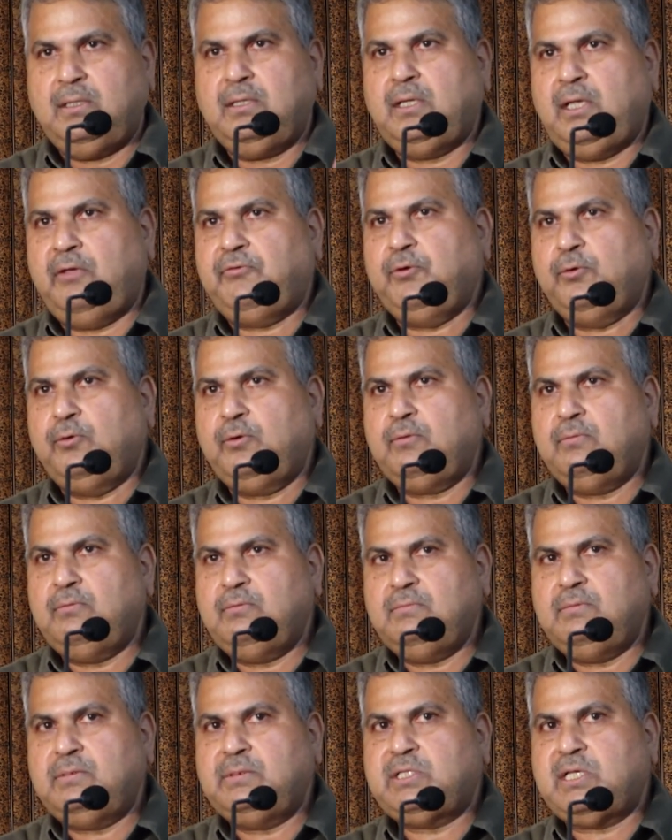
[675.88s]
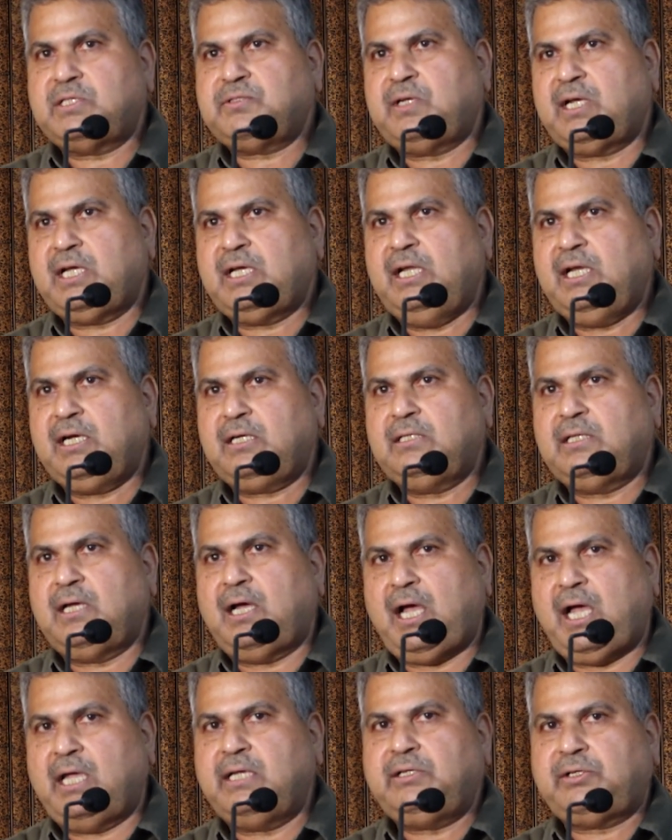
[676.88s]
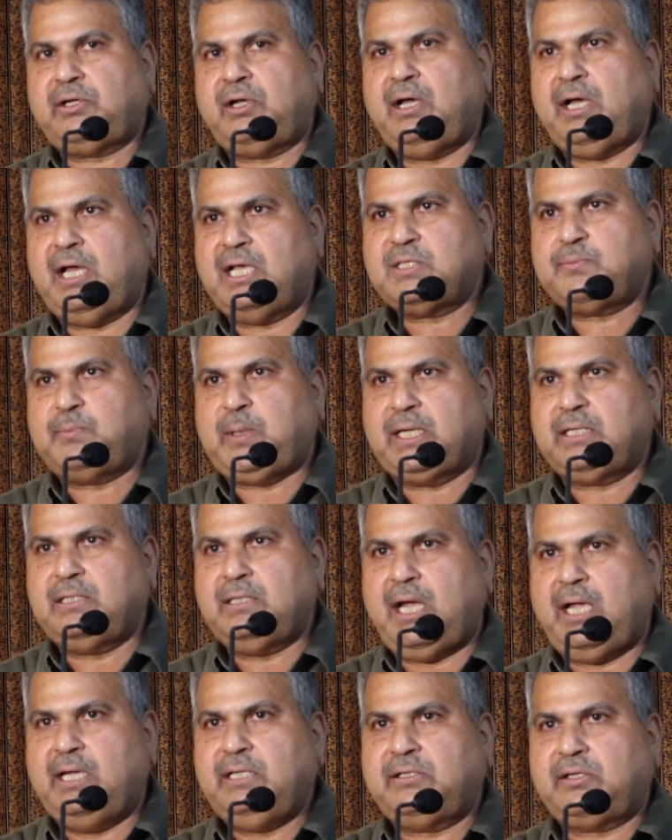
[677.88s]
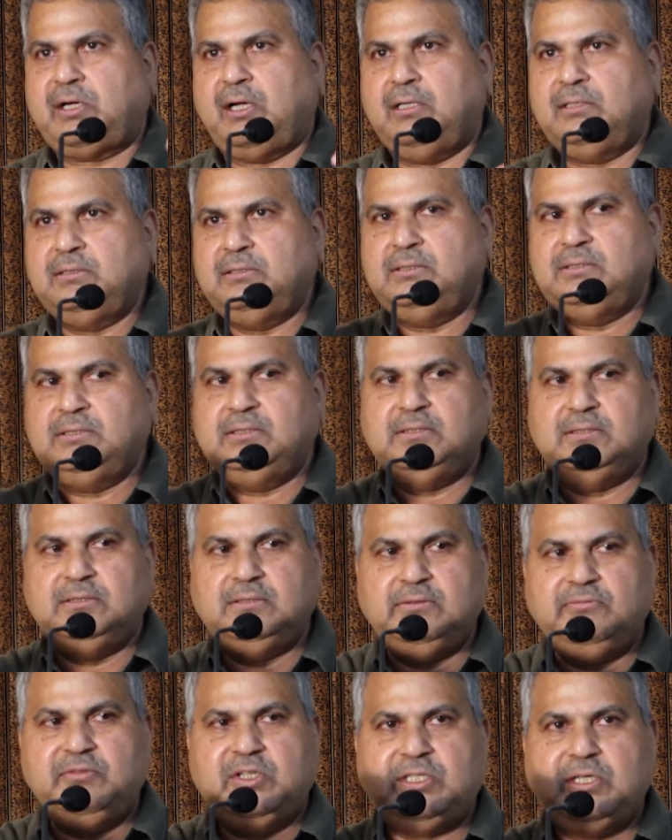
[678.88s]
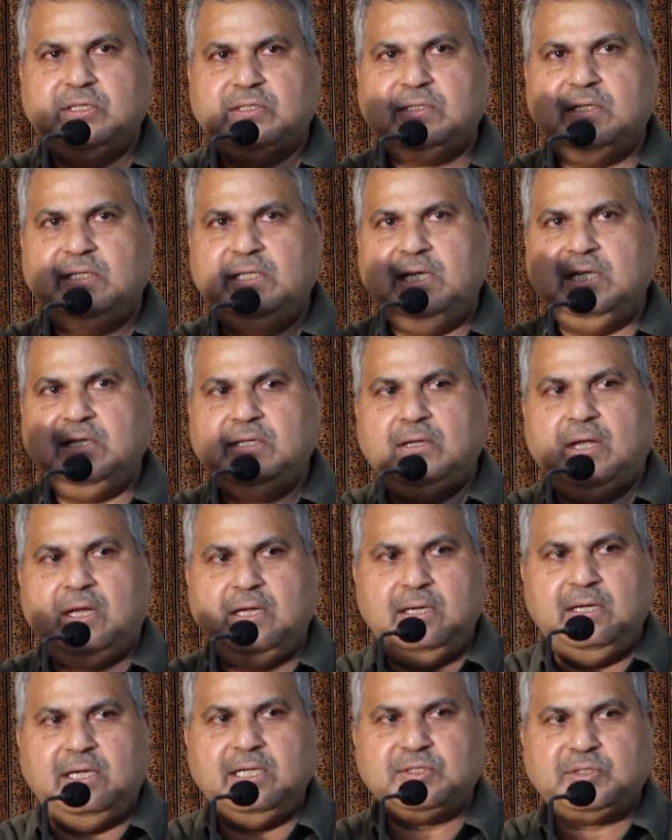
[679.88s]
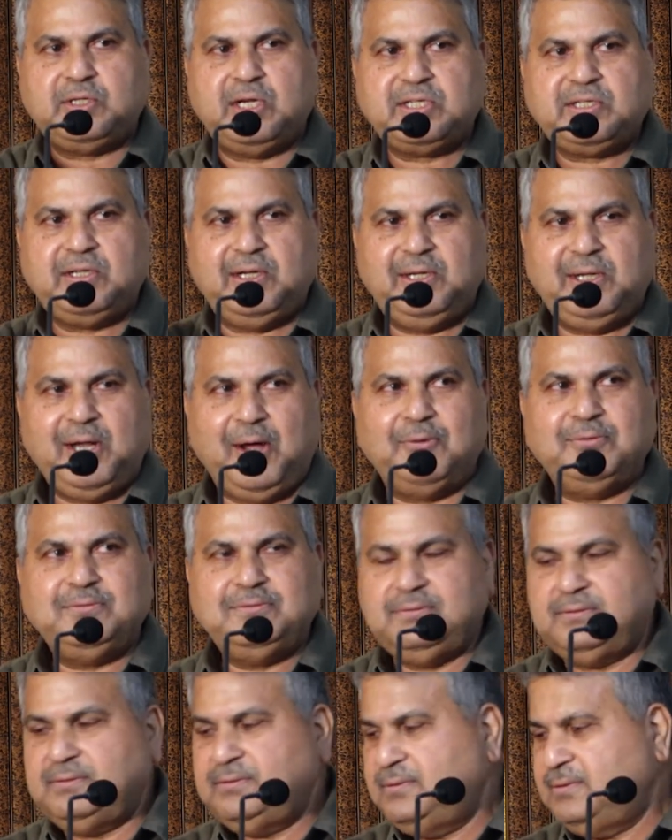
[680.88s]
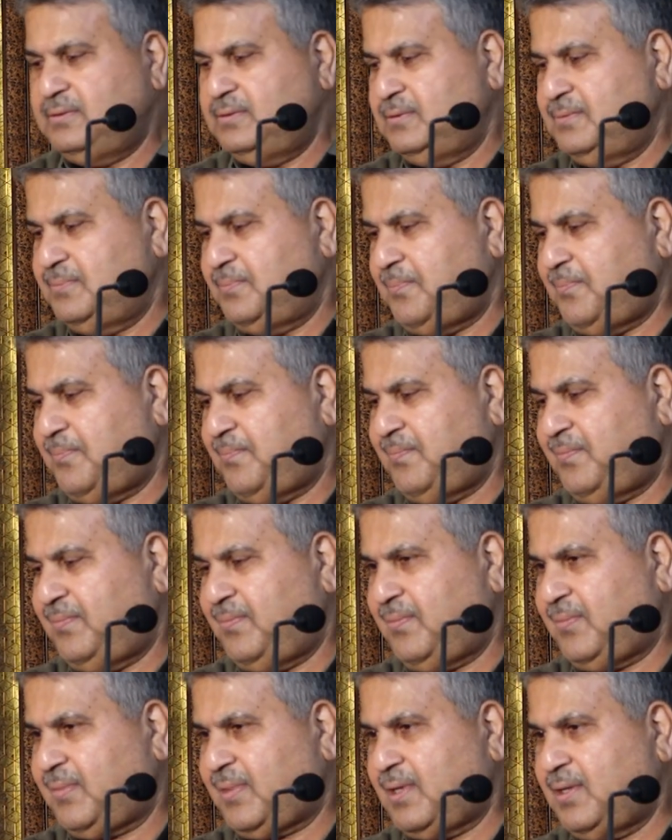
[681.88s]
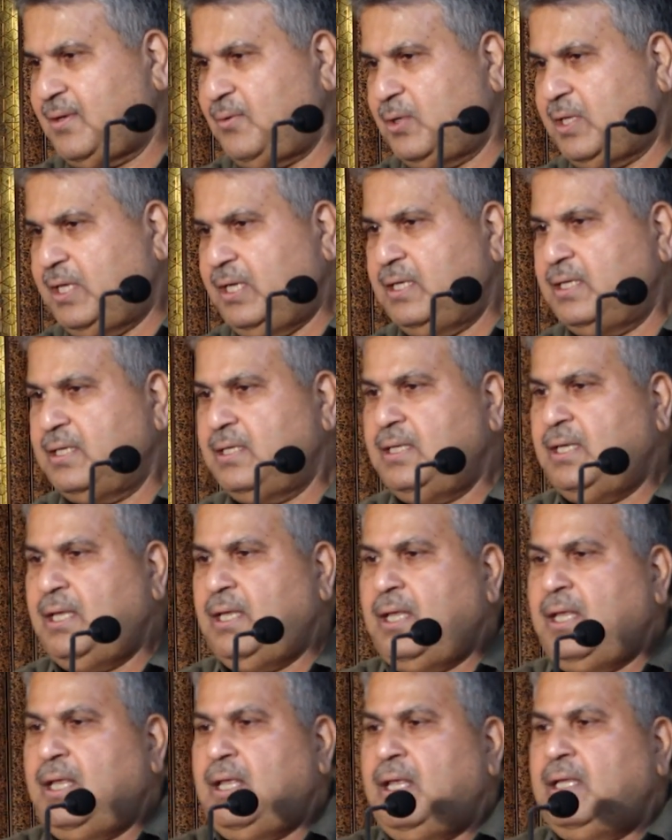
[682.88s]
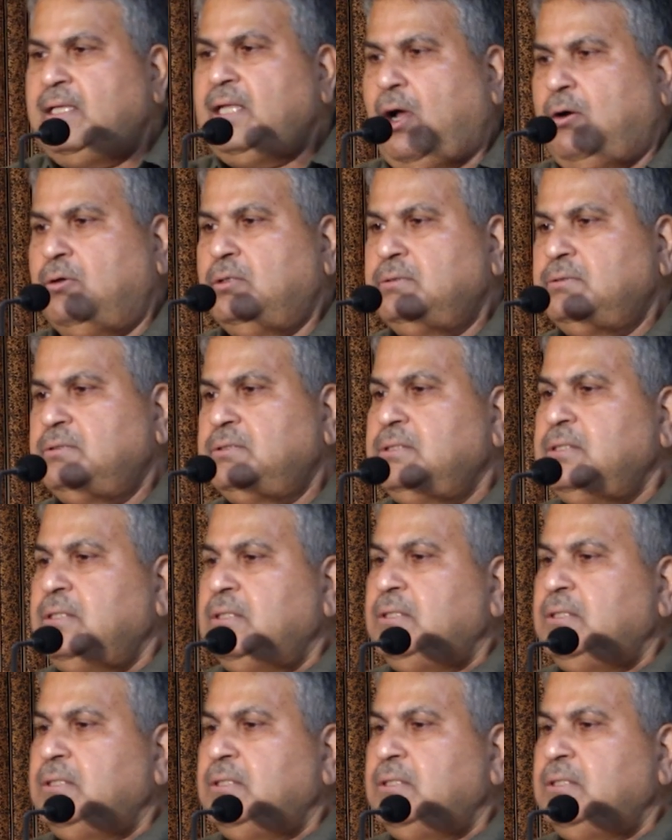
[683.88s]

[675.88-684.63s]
If you just recollect the hydra aspect, which is in discussion now. Okay. Now,